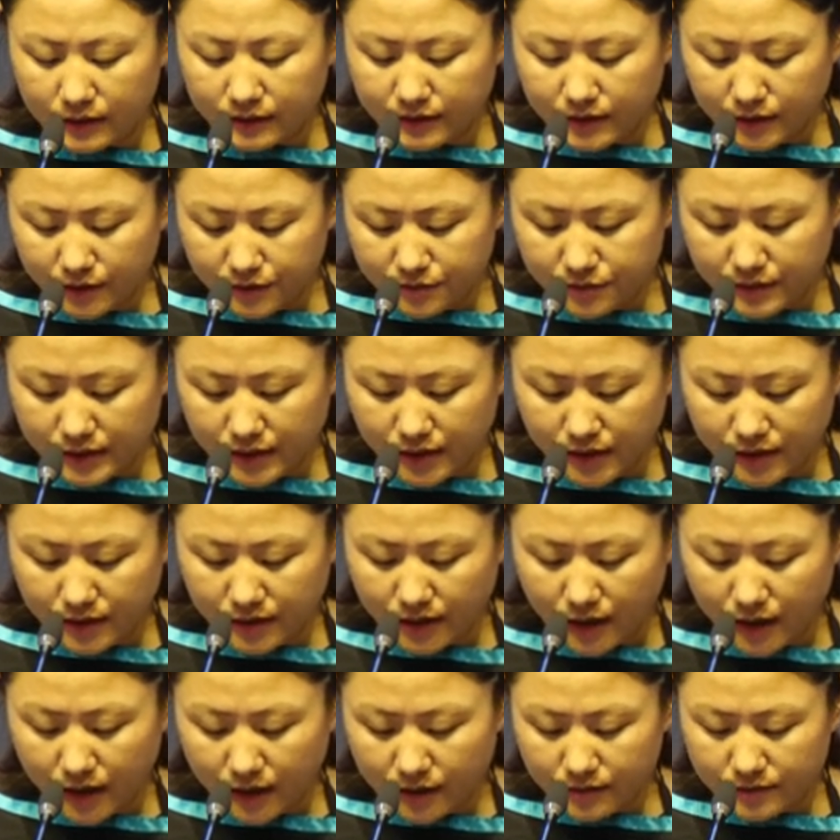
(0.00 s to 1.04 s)
degree in
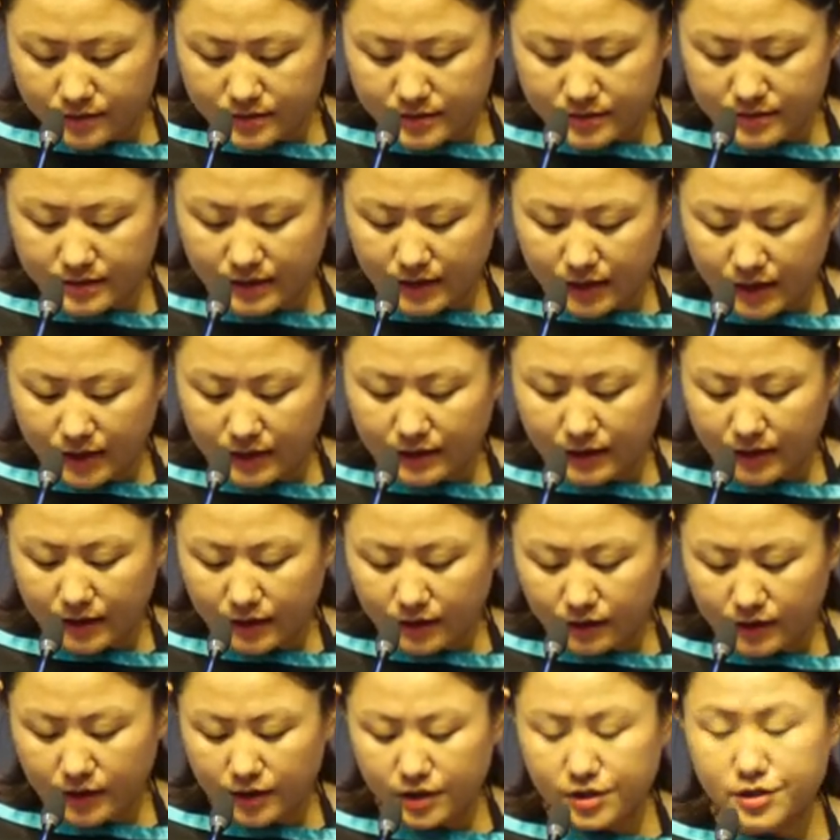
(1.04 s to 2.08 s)
arts, in
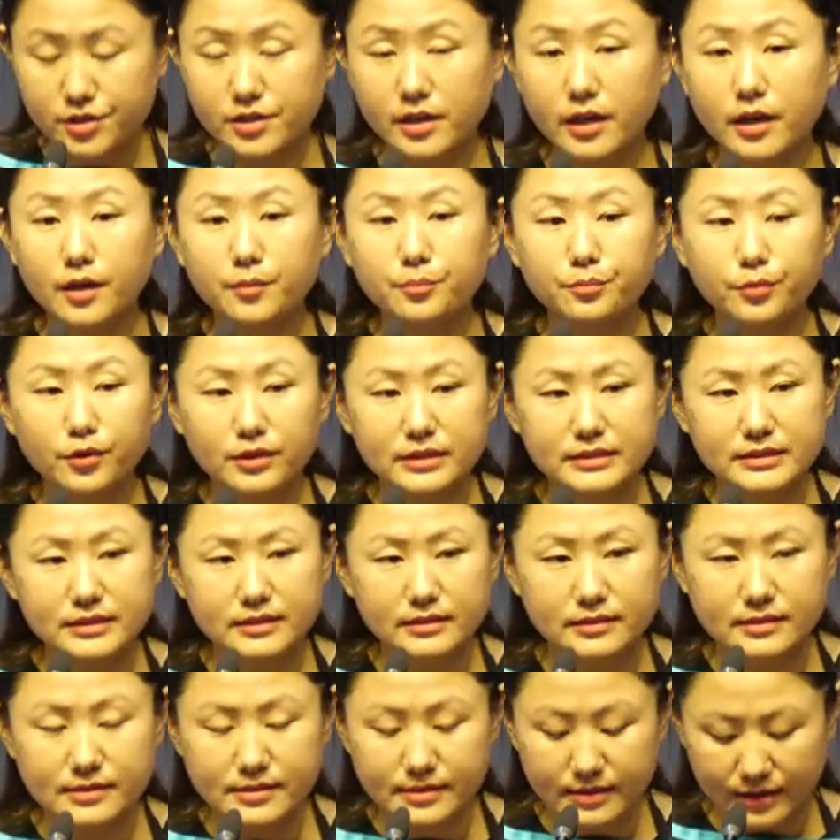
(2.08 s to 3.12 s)
English and
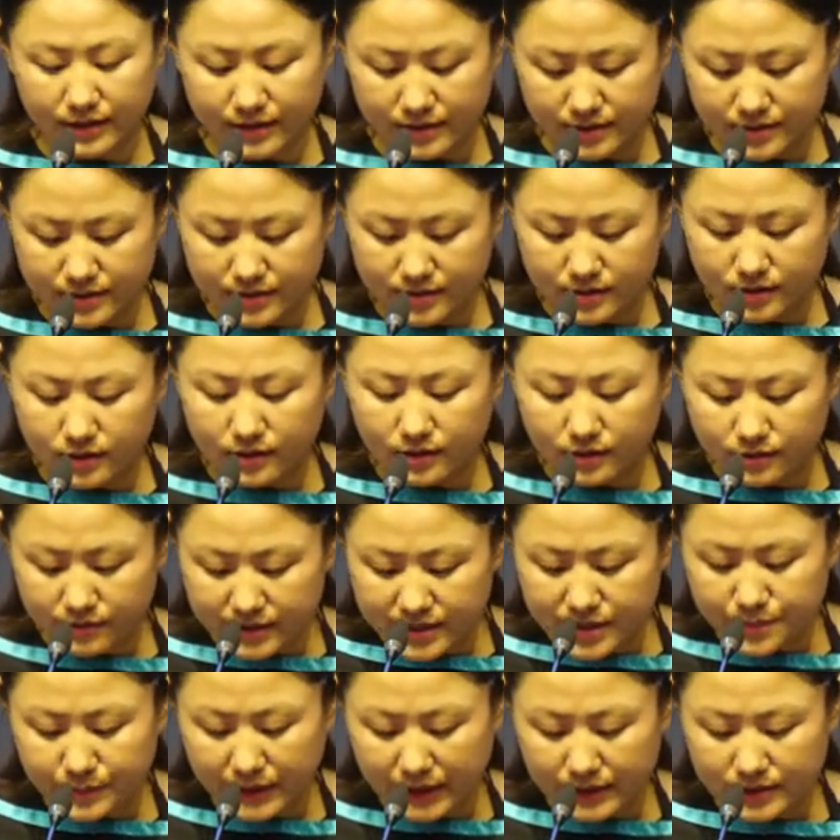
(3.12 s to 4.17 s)
political science,
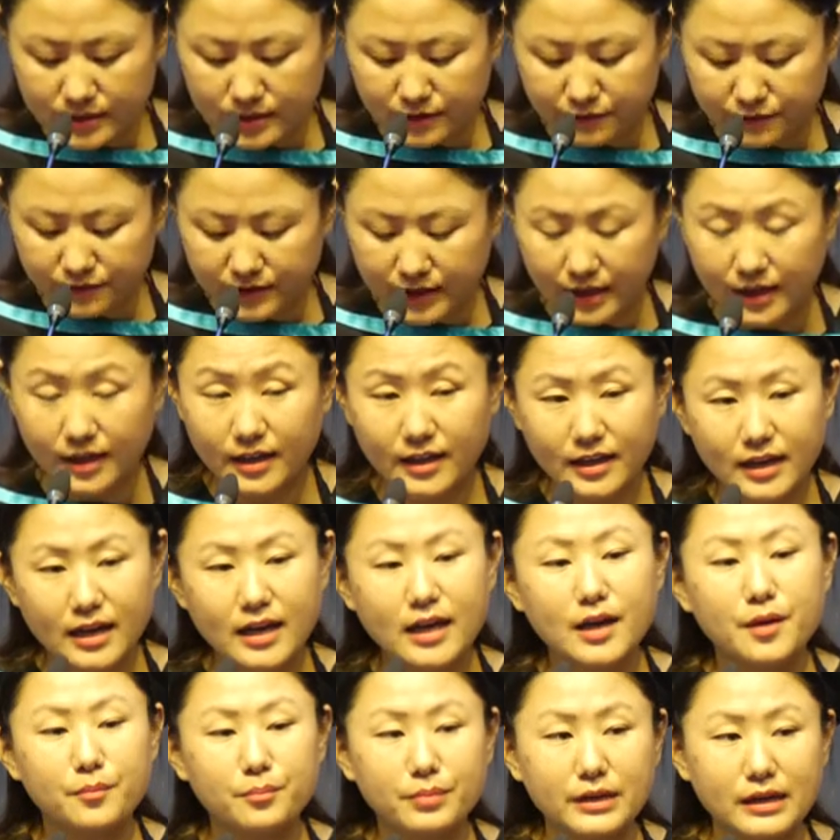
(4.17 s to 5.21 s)
respectively.
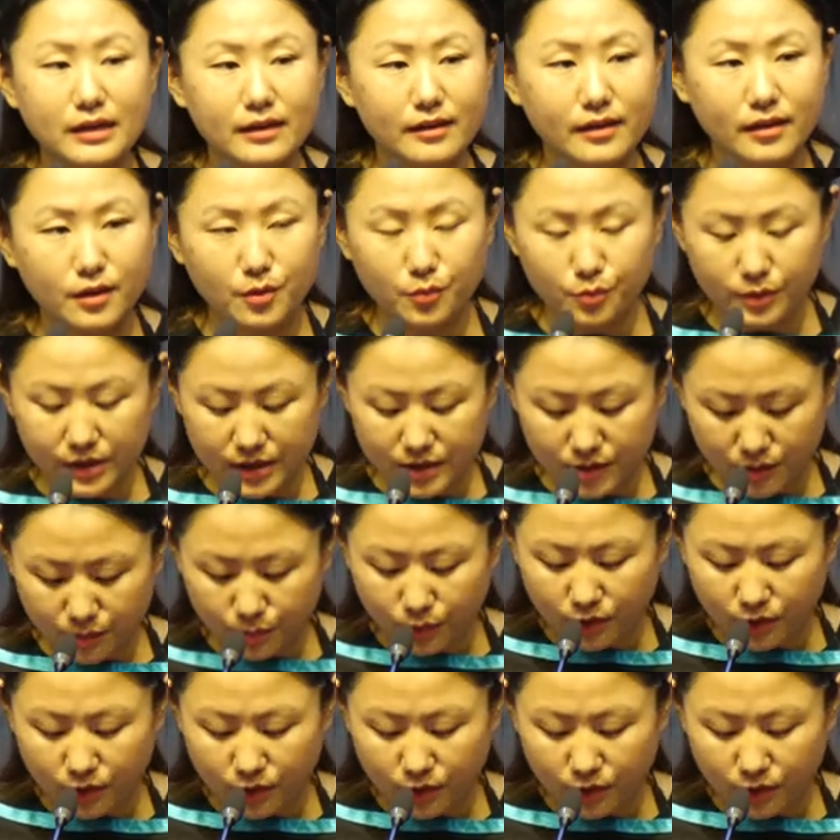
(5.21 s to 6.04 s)
Beginning with